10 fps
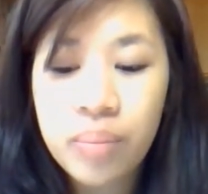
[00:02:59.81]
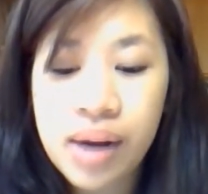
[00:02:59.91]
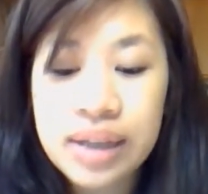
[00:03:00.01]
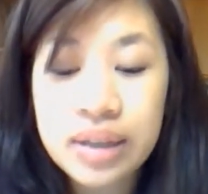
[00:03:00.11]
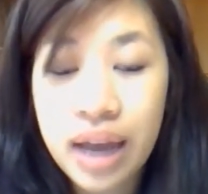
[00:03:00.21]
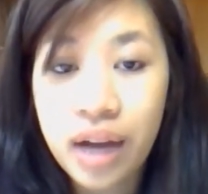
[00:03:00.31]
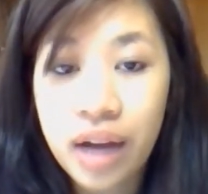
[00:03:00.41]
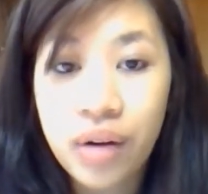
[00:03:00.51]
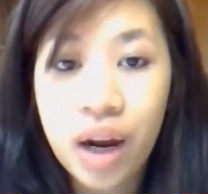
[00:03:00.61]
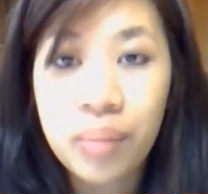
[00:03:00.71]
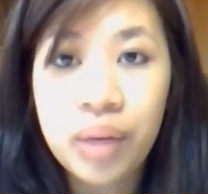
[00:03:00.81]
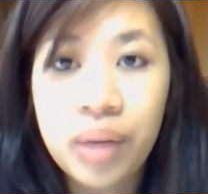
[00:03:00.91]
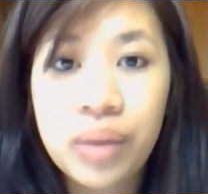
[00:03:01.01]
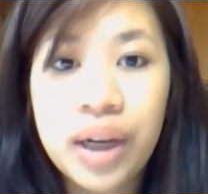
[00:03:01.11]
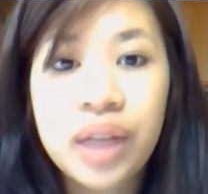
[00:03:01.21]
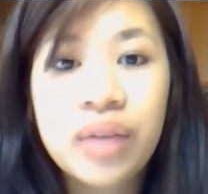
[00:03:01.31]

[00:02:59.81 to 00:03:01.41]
box diagram, and we kind of